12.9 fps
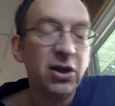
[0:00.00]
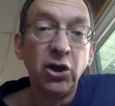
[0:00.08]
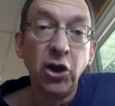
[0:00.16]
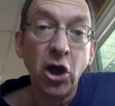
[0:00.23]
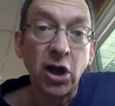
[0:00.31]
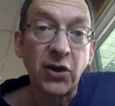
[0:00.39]

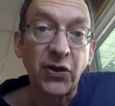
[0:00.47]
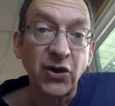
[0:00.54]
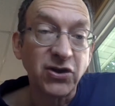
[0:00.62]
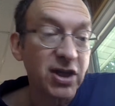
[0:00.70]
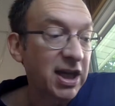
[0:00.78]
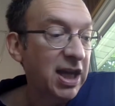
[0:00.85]
"Look,
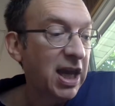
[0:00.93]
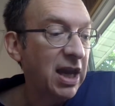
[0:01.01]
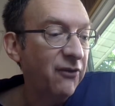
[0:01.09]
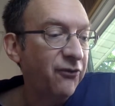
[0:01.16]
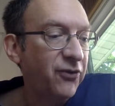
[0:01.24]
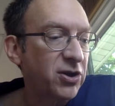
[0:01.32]
there's a
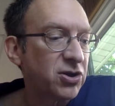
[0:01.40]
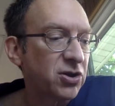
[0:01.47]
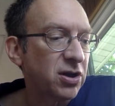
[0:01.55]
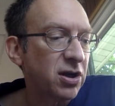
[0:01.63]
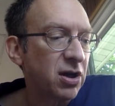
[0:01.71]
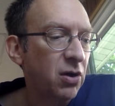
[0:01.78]

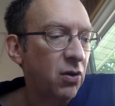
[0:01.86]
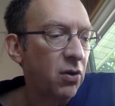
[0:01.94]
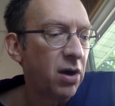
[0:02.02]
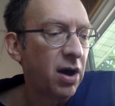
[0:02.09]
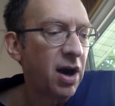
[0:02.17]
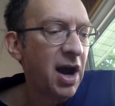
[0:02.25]
kingfisher,"
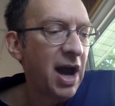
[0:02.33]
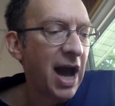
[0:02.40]
or,